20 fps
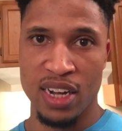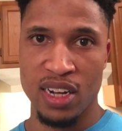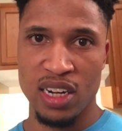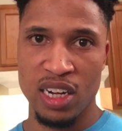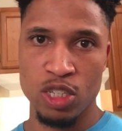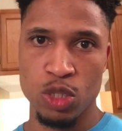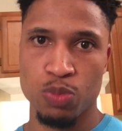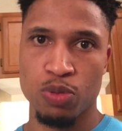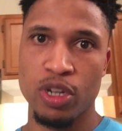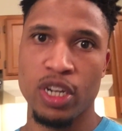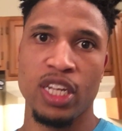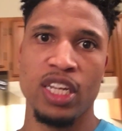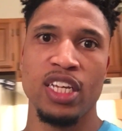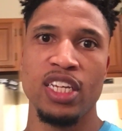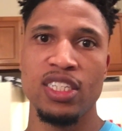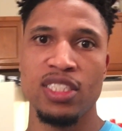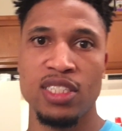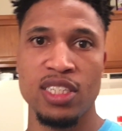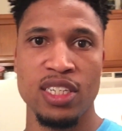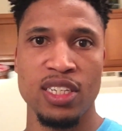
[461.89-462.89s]
That was pretty
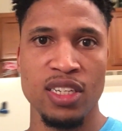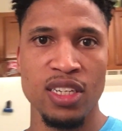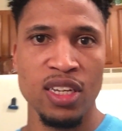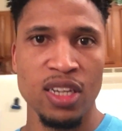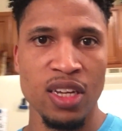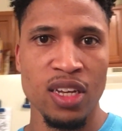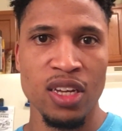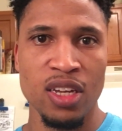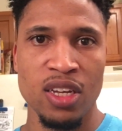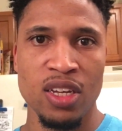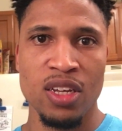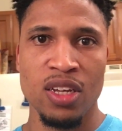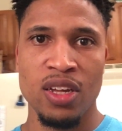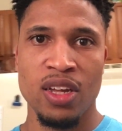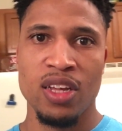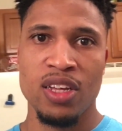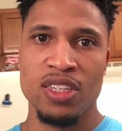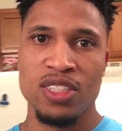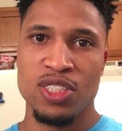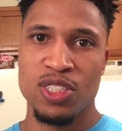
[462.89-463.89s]
easy.
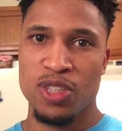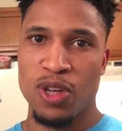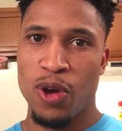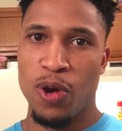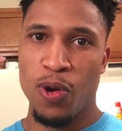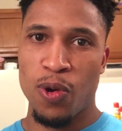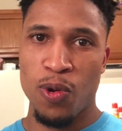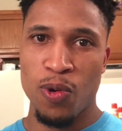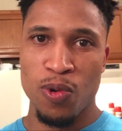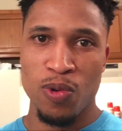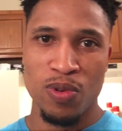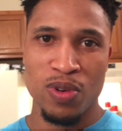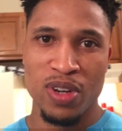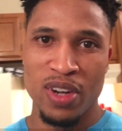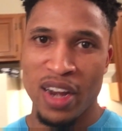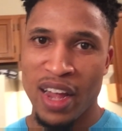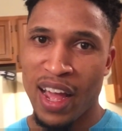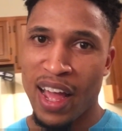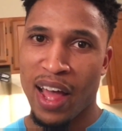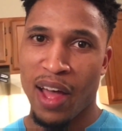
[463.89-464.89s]
So
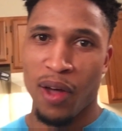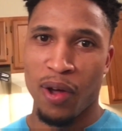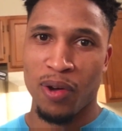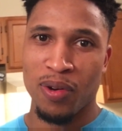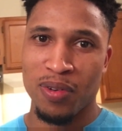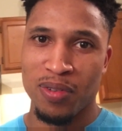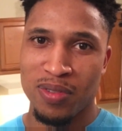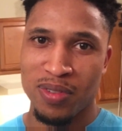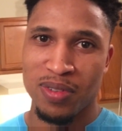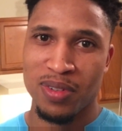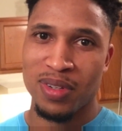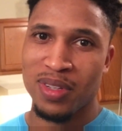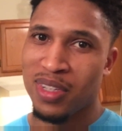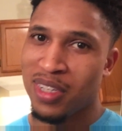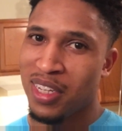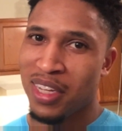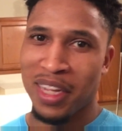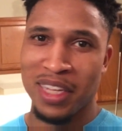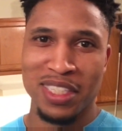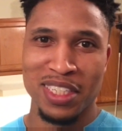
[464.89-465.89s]
now
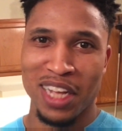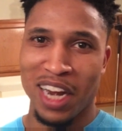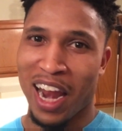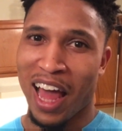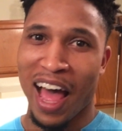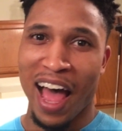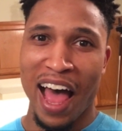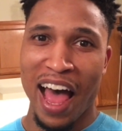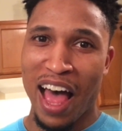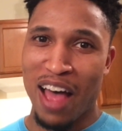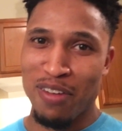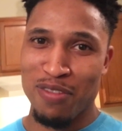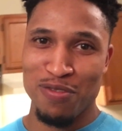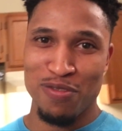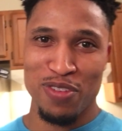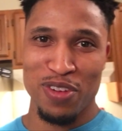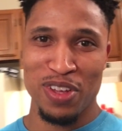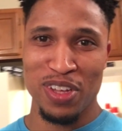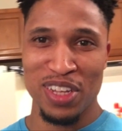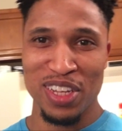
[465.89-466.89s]
it's alive.
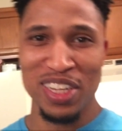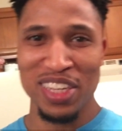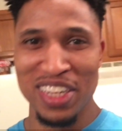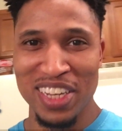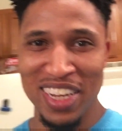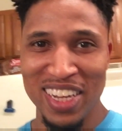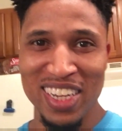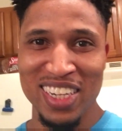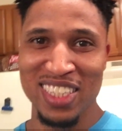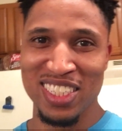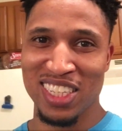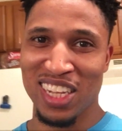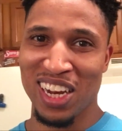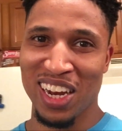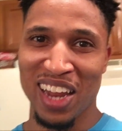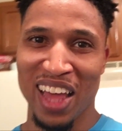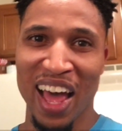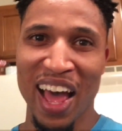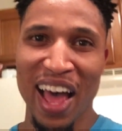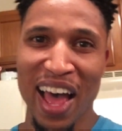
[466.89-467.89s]
It is
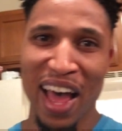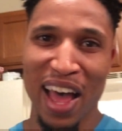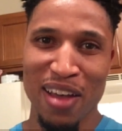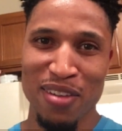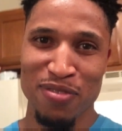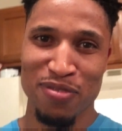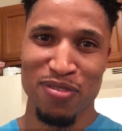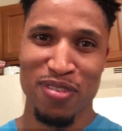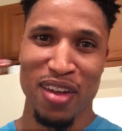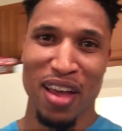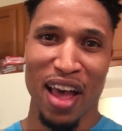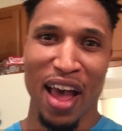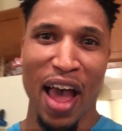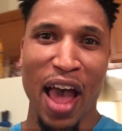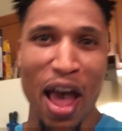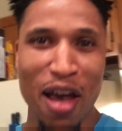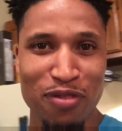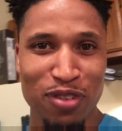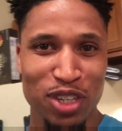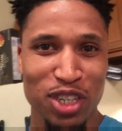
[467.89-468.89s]
alive. I
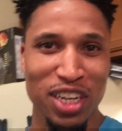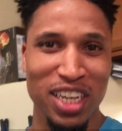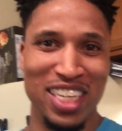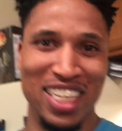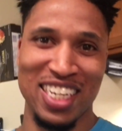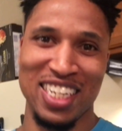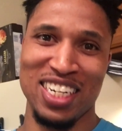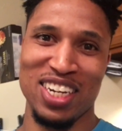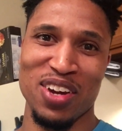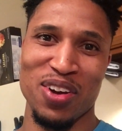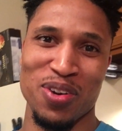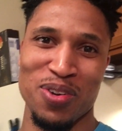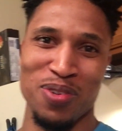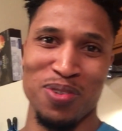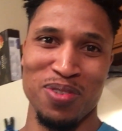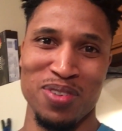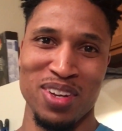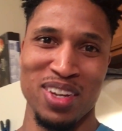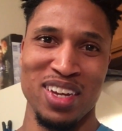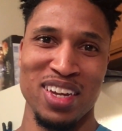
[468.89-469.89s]
have cookie
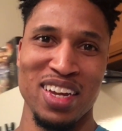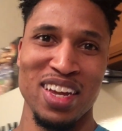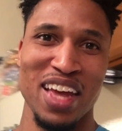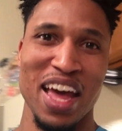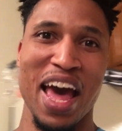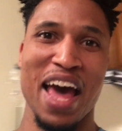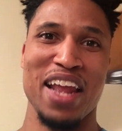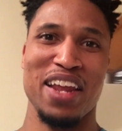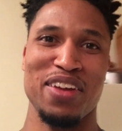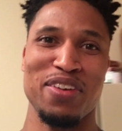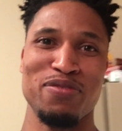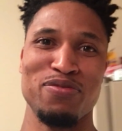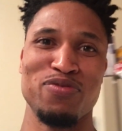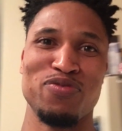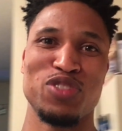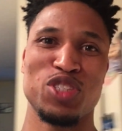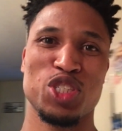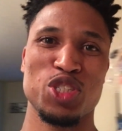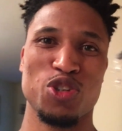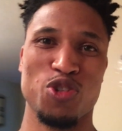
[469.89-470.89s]
dough out of
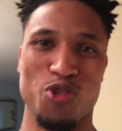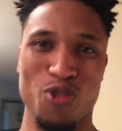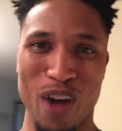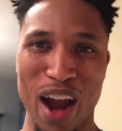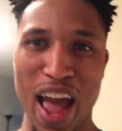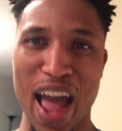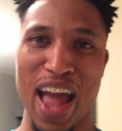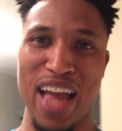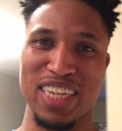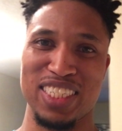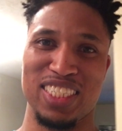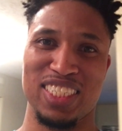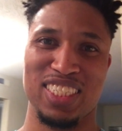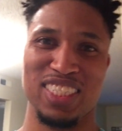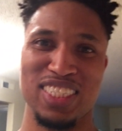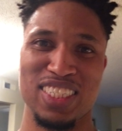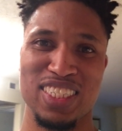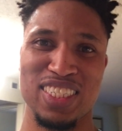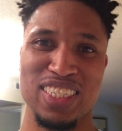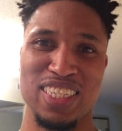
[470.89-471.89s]
scratch.
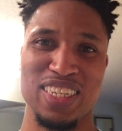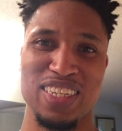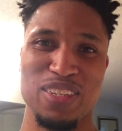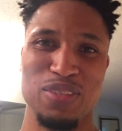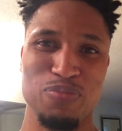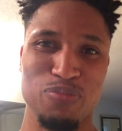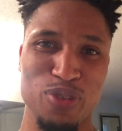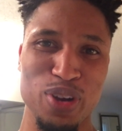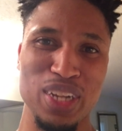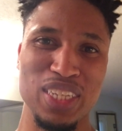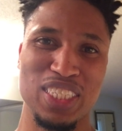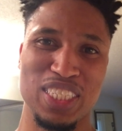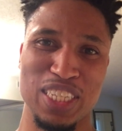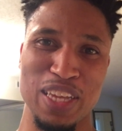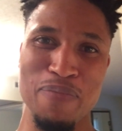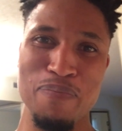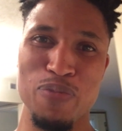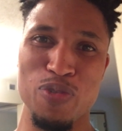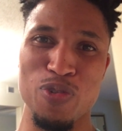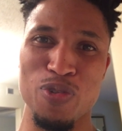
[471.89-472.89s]
Pretty
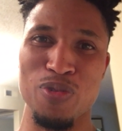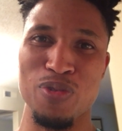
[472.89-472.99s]
simple.